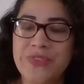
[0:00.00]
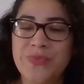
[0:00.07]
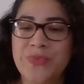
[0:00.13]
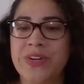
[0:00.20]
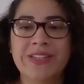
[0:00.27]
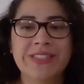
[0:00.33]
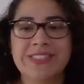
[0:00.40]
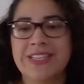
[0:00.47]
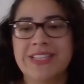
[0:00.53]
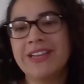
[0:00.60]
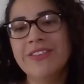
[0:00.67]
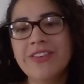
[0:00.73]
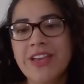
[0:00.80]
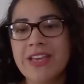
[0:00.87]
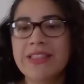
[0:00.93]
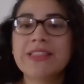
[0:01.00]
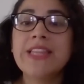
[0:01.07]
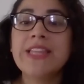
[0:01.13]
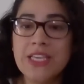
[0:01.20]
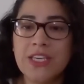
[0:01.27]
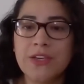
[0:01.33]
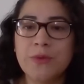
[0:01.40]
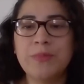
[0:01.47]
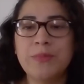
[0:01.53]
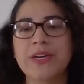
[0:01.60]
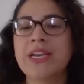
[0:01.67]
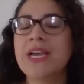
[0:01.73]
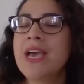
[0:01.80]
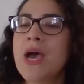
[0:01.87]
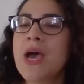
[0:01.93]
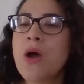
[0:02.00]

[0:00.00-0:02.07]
where it's okay, thank you, but